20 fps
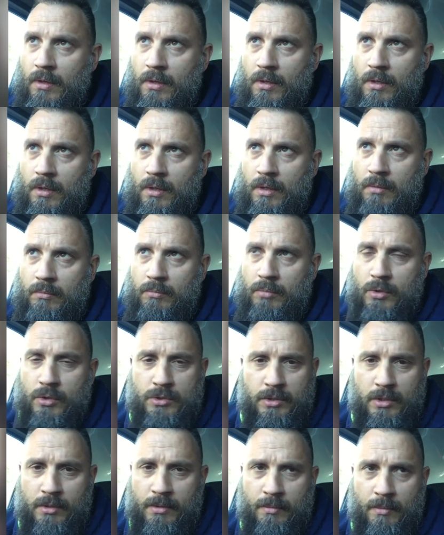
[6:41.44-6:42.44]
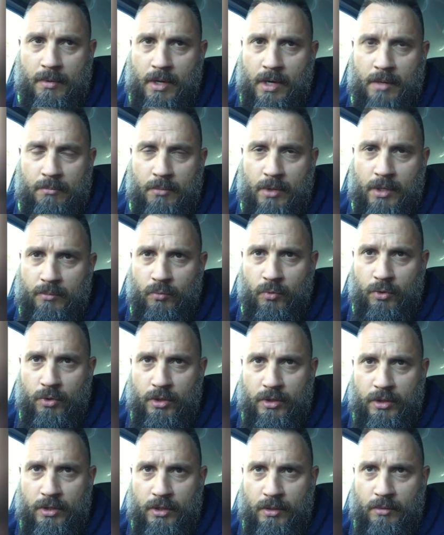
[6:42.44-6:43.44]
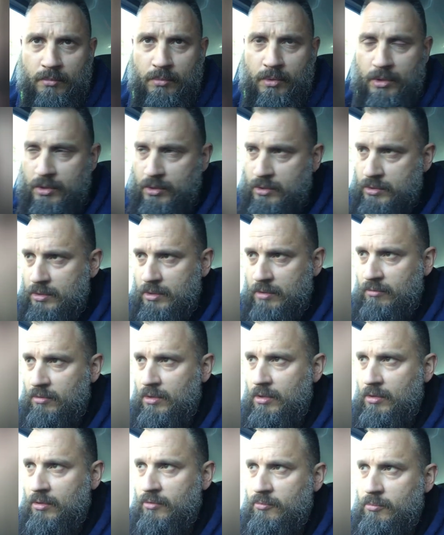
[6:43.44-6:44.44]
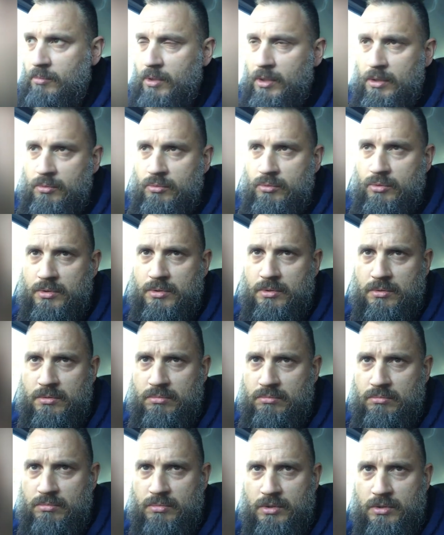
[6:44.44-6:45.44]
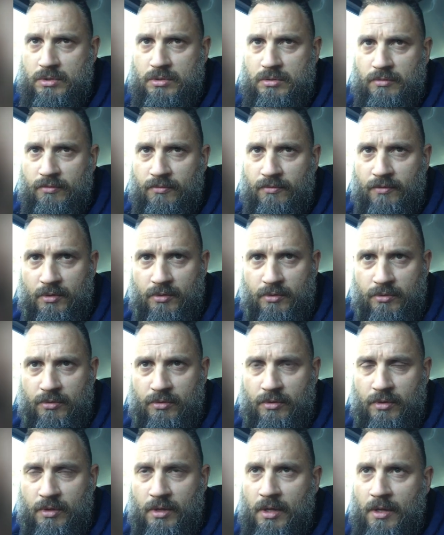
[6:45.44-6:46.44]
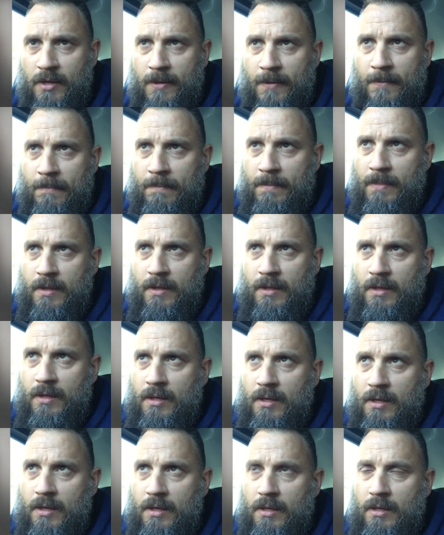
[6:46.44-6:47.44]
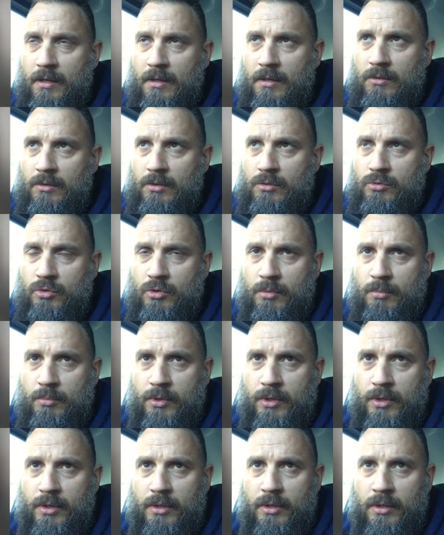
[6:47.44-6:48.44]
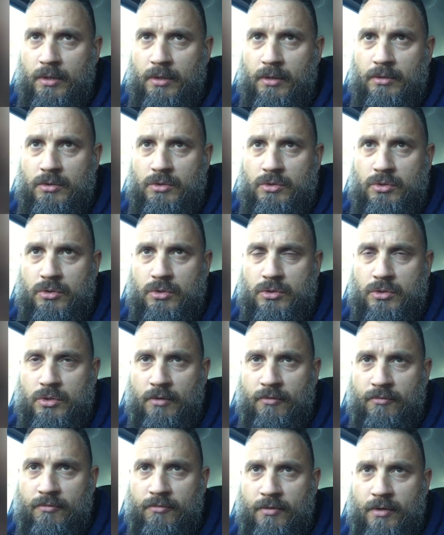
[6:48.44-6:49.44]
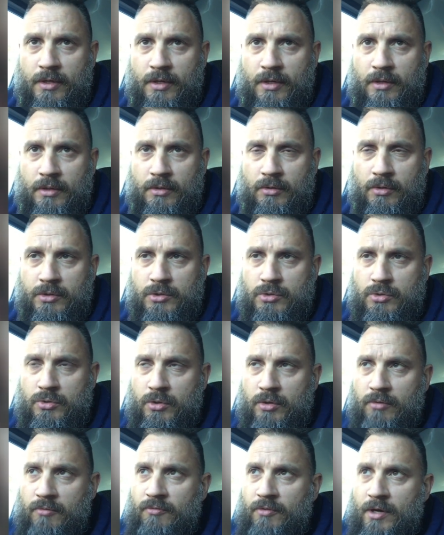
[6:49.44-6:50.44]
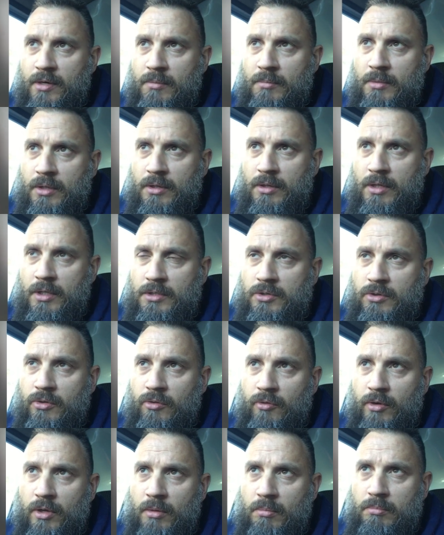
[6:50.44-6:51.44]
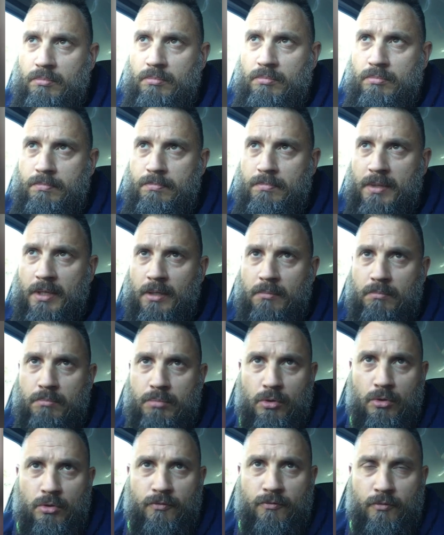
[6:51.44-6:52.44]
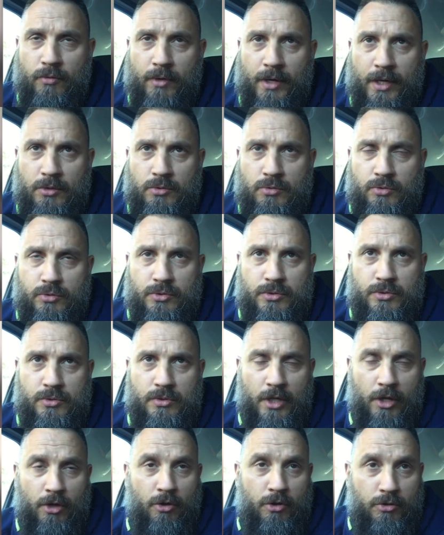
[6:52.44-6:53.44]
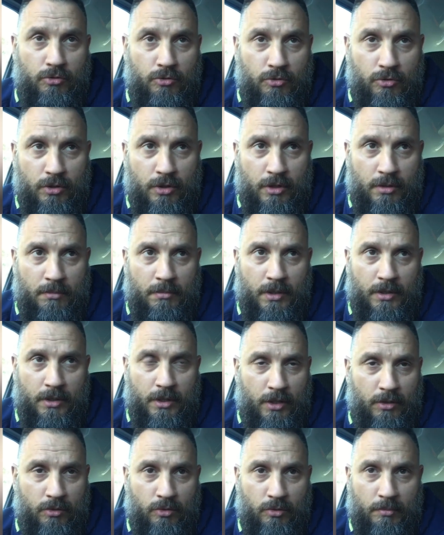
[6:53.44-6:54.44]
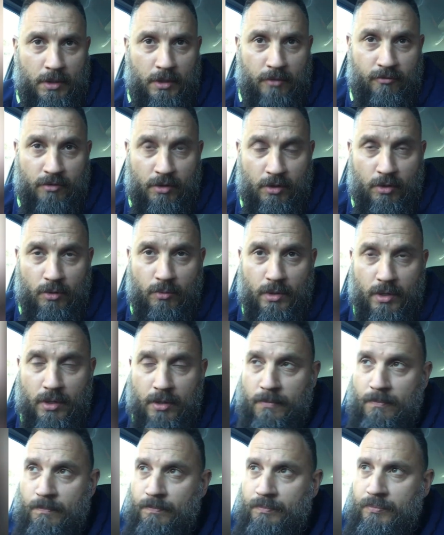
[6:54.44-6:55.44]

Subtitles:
Because I'm unworthy, because everything of me was just filth. And I took my shoes off, and I saw in front of me these three big, beautiful angels that I knew them, and they knew me very well.